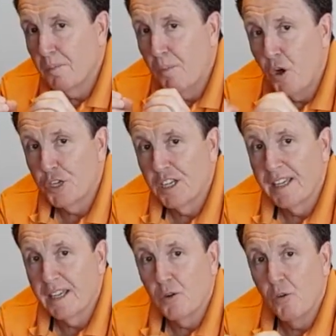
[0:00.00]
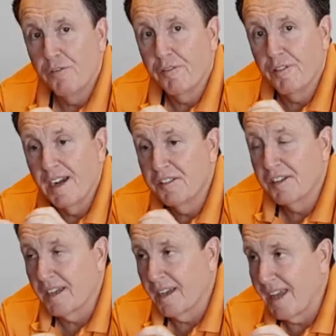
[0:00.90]
modelling or
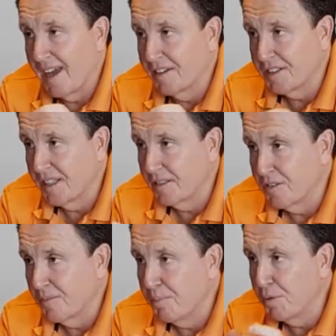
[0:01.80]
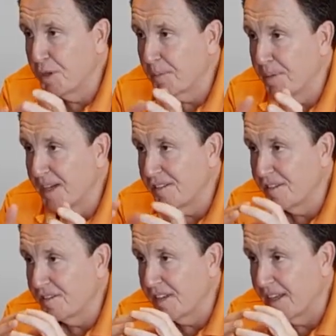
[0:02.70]
forensic accounting, putting
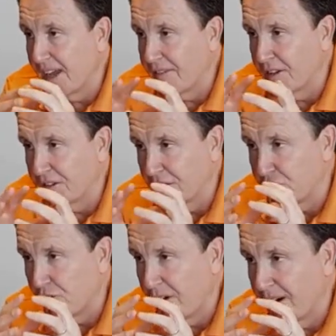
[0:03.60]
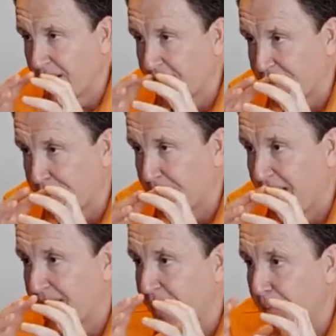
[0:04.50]
pieces together to try and
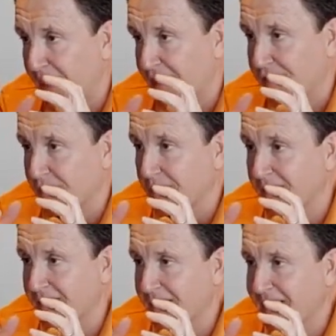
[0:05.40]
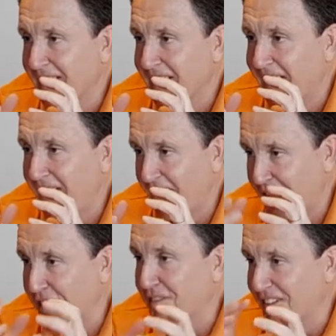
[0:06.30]
explain the puzzle. And that
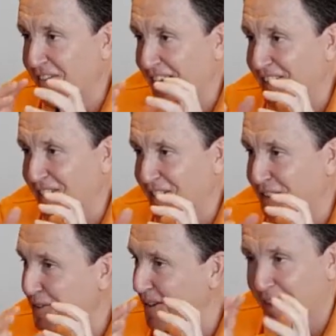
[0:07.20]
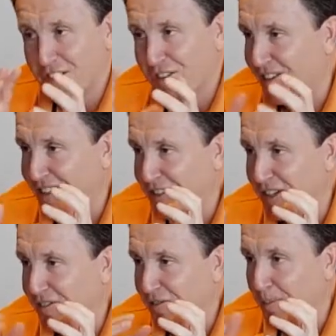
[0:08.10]
is effectively you're doing a giant
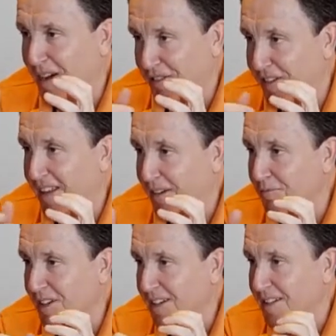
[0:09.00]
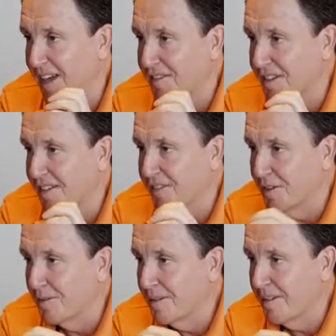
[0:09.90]
jigsaw puzzle, and that really does give
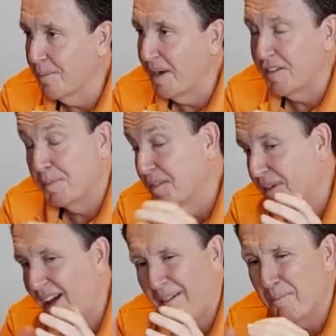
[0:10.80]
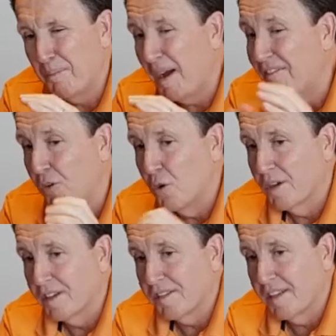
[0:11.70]
you a buzz. But above
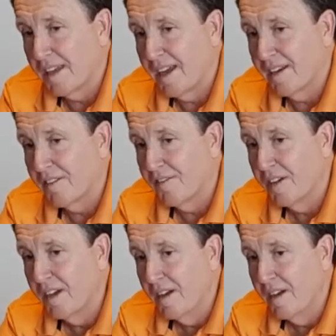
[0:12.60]
all, it's the accounting of